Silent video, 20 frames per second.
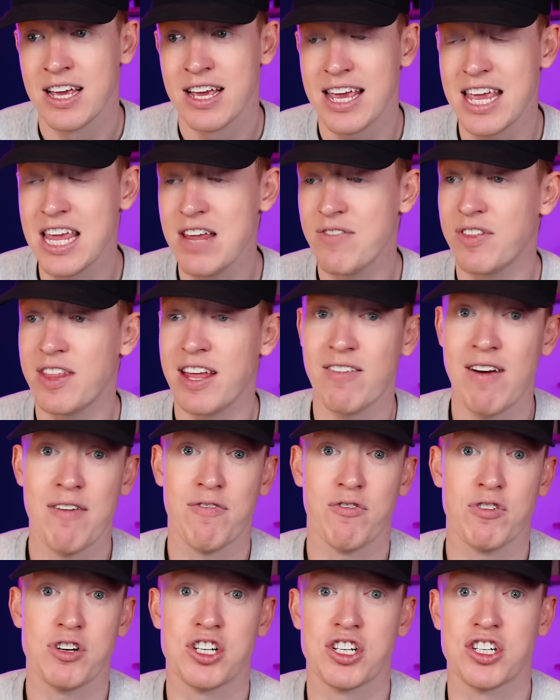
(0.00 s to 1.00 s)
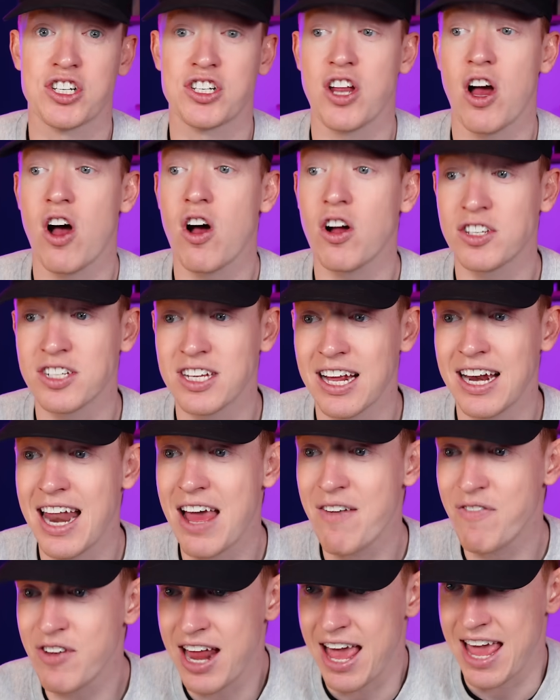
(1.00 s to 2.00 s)
Even their average starting
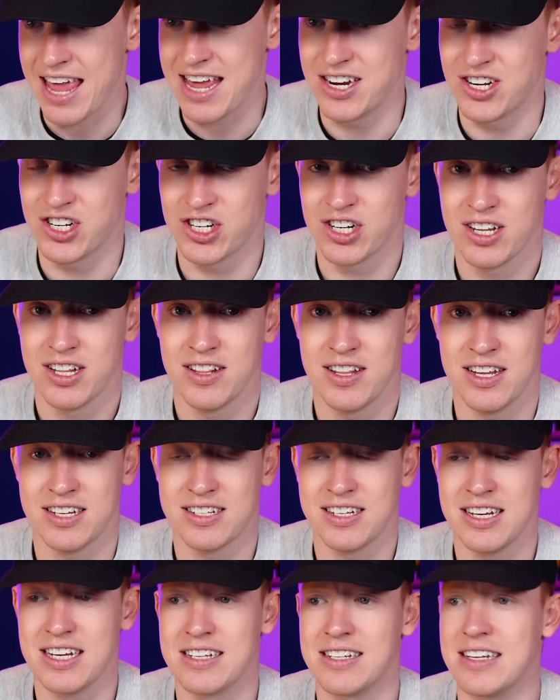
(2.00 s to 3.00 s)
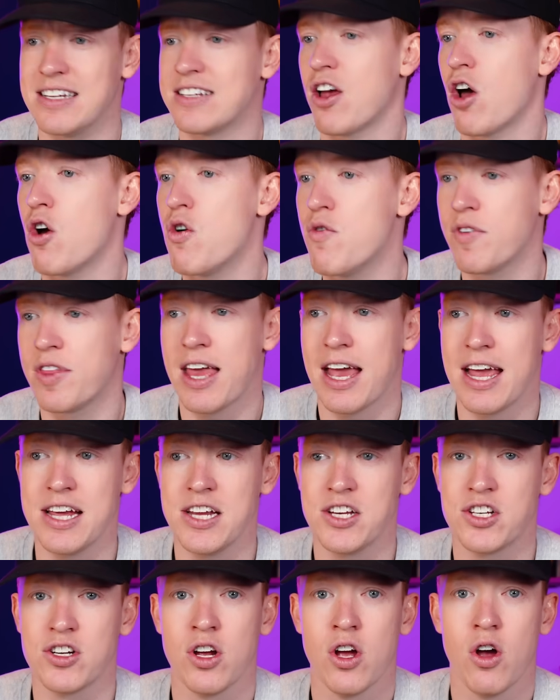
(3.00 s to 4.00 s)
11 age this season is over the
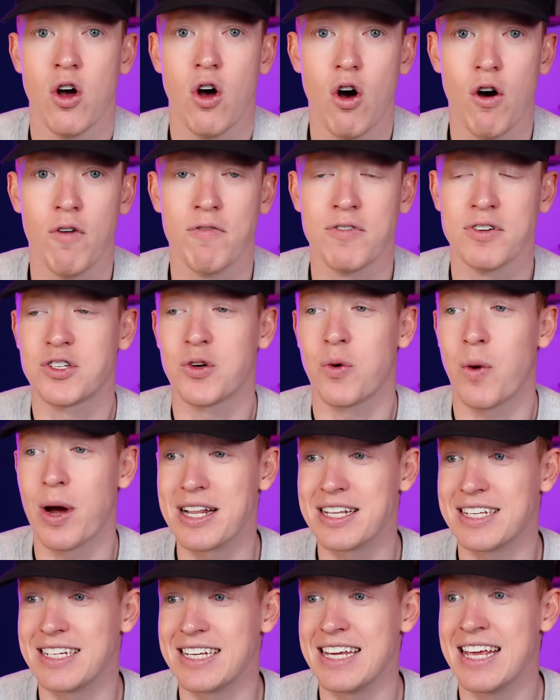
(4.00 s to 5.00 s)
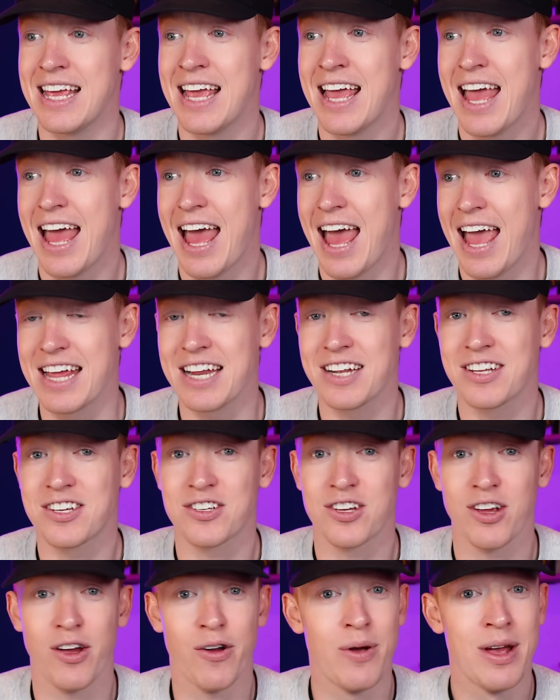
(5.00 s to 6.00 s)
age of 28.
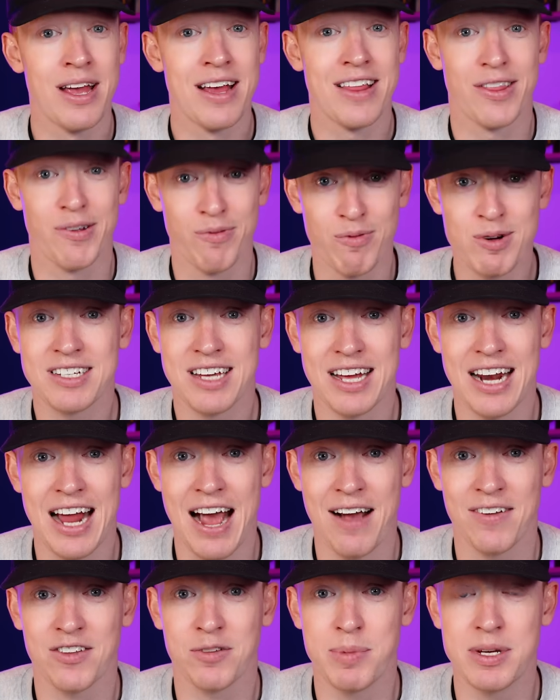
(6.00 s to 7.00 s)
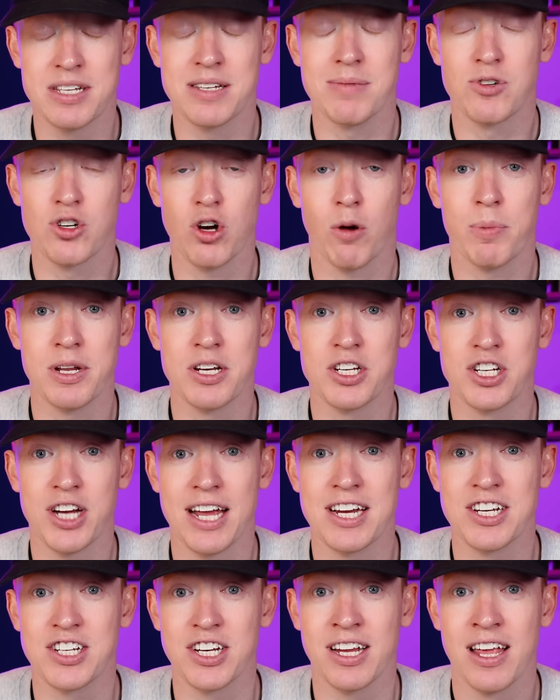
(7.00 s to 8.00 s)
So there is going to have to be some chopping and
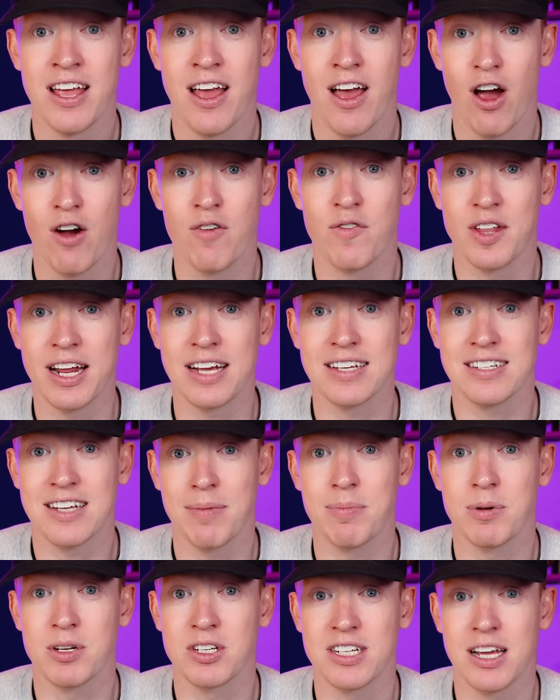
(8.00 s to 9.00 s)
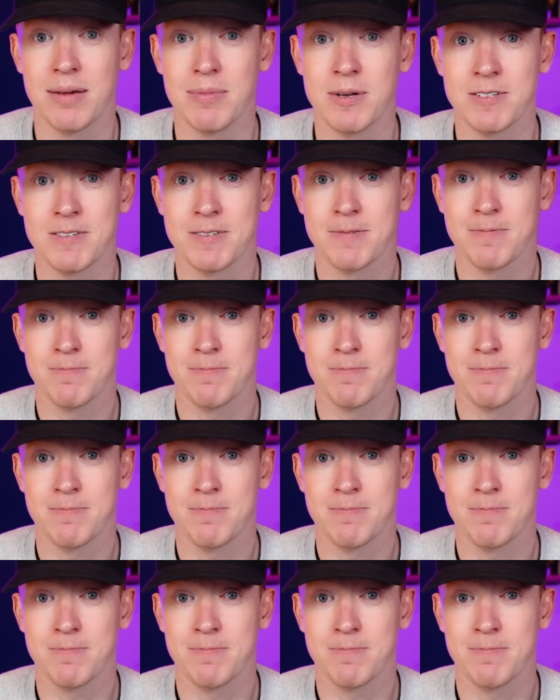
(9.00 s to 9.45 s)
changing over the next couple of summers.